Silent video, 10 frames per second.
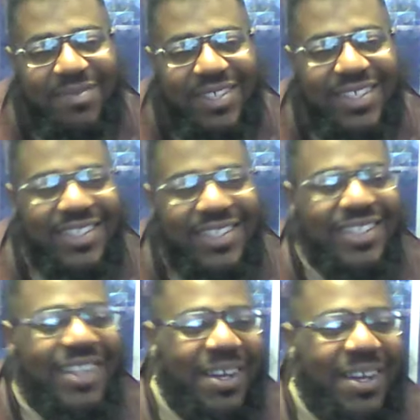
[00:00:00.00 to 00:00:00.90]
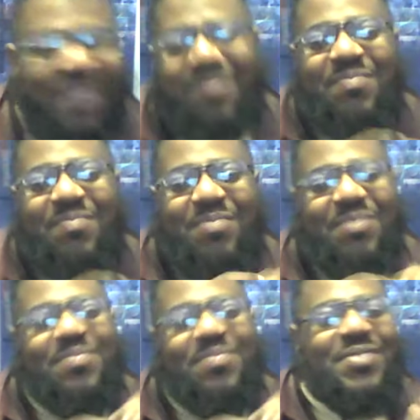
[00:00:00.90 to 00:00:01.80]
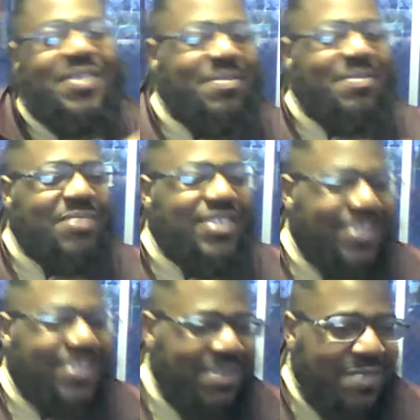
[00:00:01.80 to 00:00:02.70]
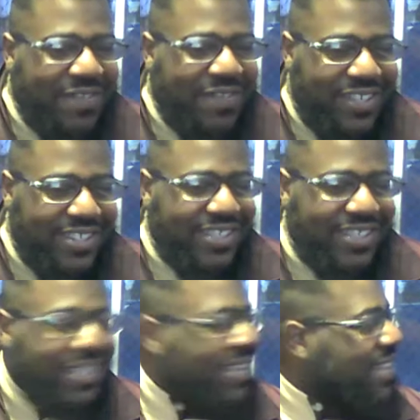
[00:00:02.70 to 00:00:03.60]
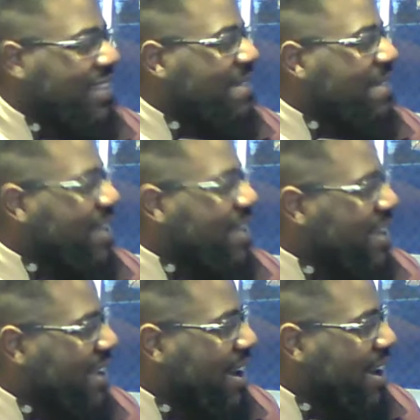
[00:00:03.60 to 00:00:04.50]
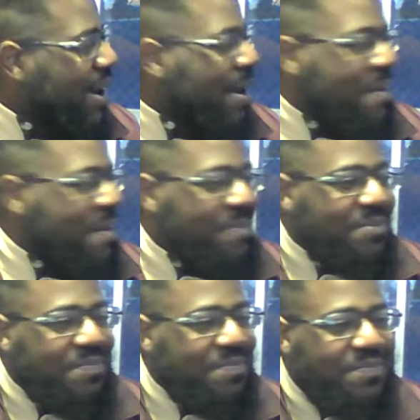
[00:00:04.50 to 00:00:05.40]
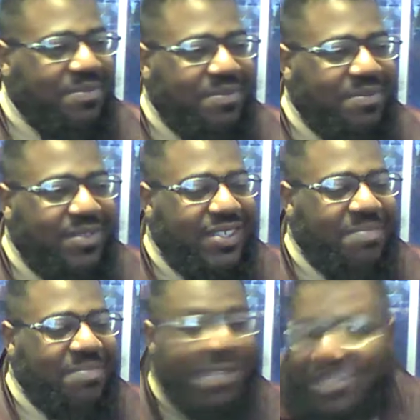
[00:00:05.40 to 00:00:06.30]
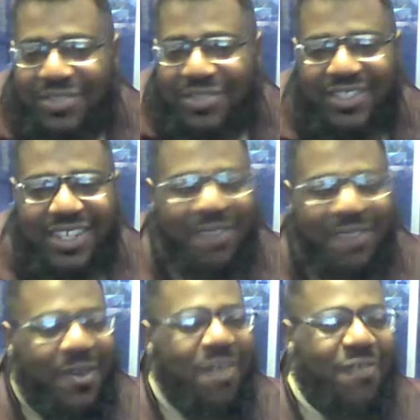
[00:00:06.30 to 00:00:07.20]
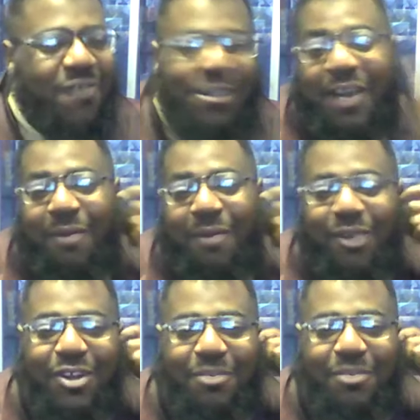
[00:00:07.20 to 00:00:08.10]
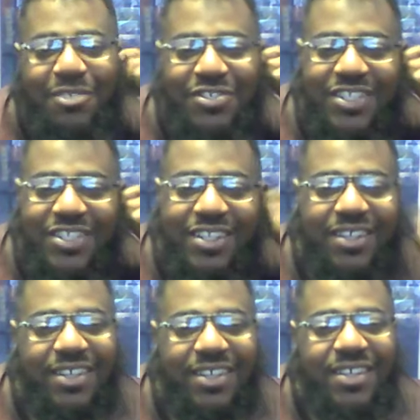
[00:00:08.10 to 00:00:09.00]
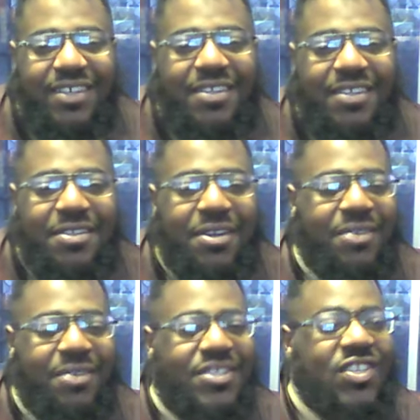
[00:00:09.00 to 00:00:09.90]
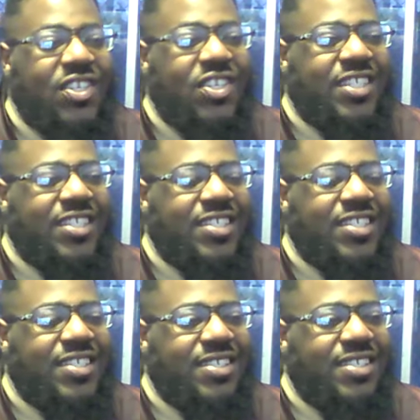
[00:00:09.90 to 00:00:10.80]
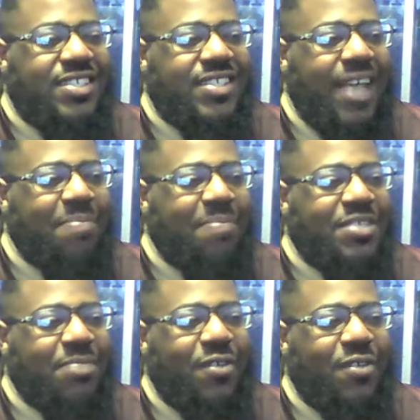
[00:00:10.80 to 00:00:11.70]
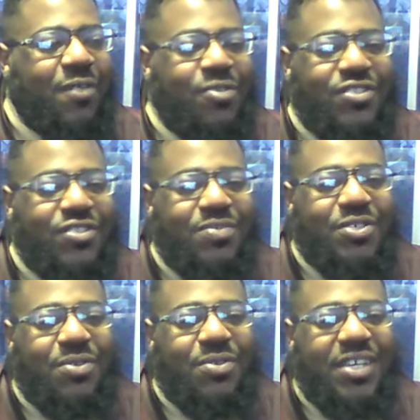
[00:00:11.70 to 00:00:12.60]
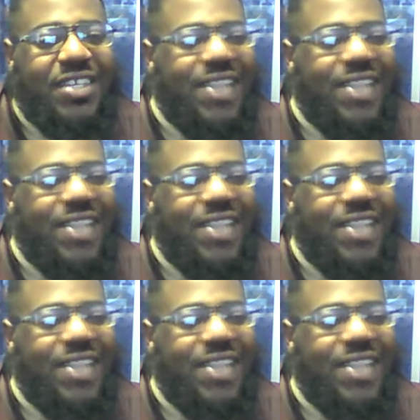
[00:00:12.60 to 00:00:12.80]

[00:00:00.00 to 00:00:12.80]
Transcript: Cause she loved putting, you know, beads on them over against it. And um pictures, like an old photo album with all your pictures in. You know, it's good to stop and smell the roses with your kids.